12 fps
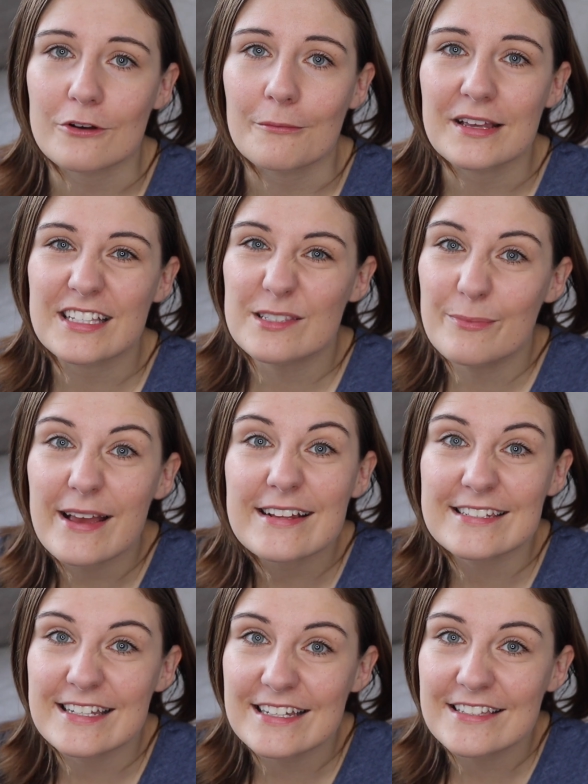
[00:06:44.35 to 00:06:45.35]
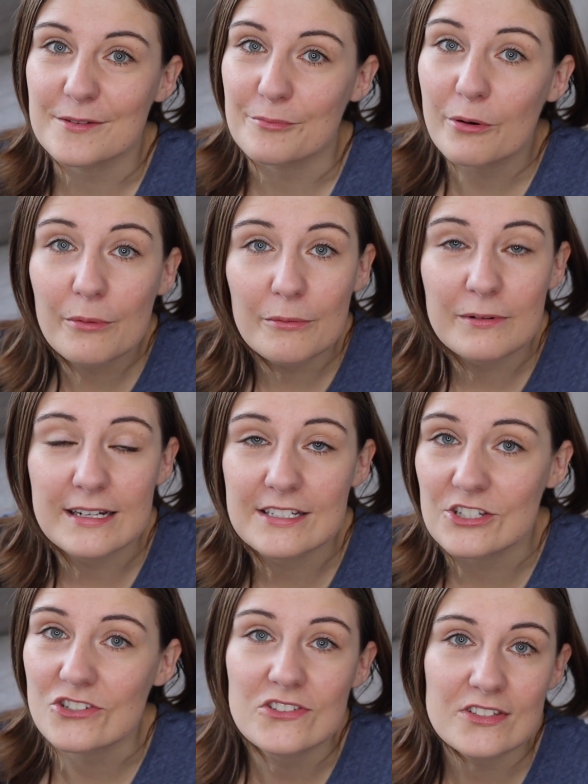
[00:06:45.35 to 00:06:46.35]
so I'm expecting to probably
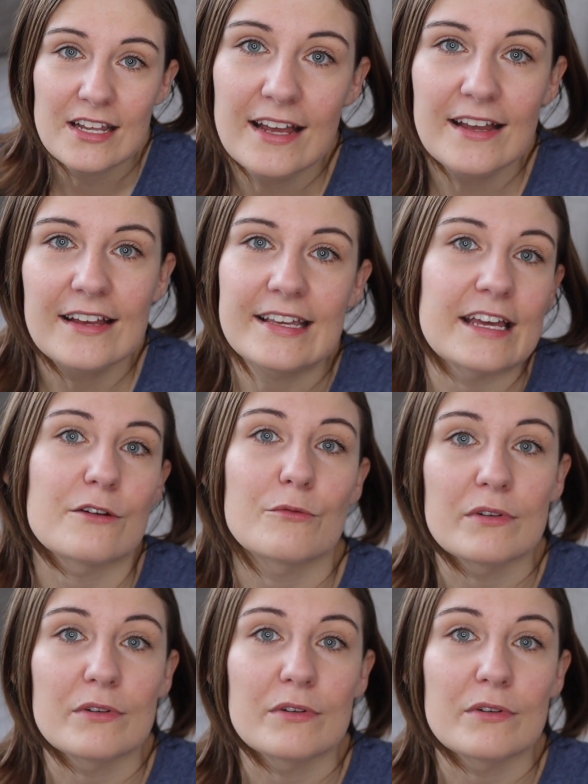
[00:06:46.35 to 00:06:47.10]
just get a